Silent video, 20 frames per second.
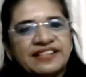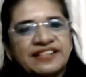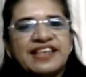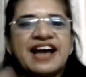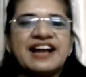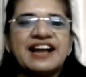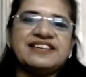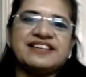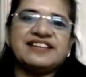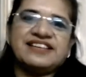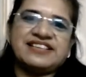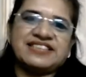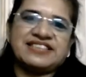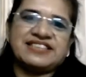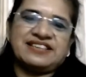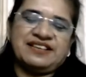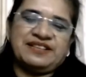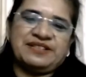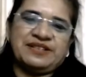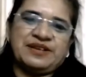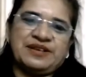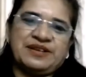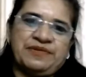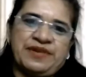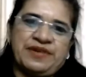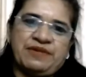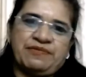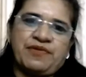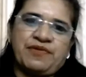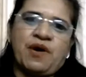That is the
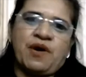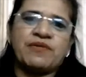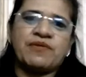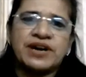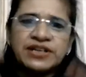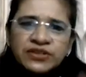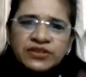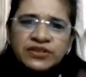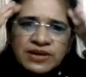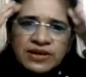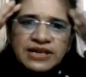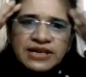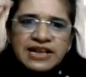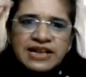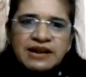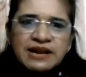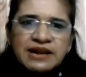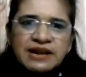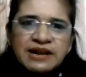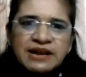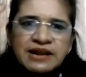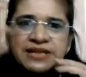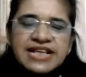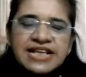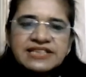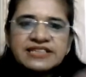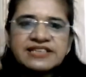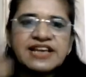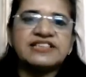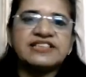way forward. So a little bit
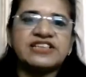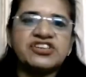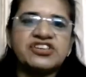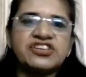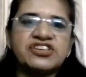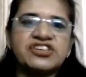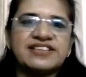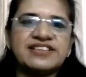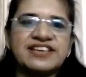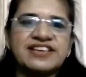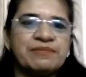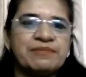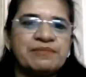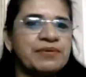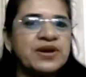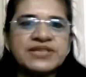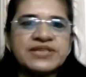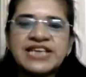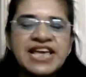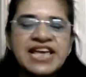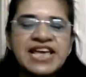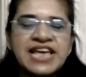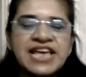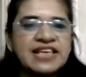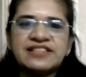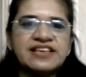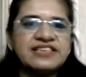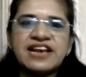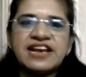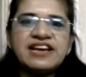sensitization and gender, because the
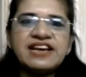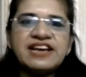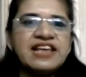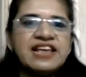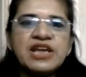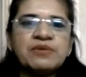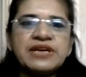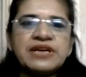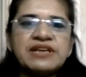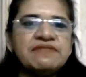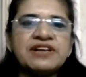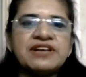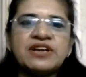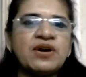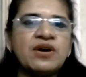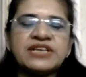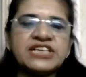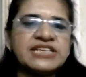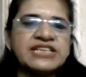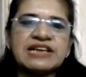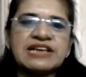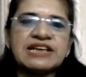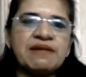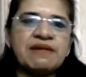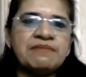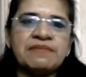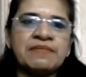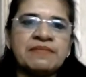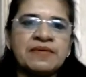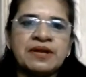gender equity will not just
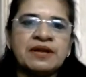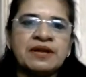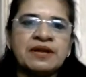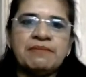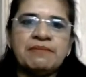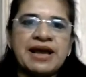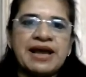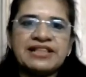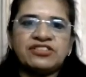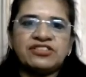come by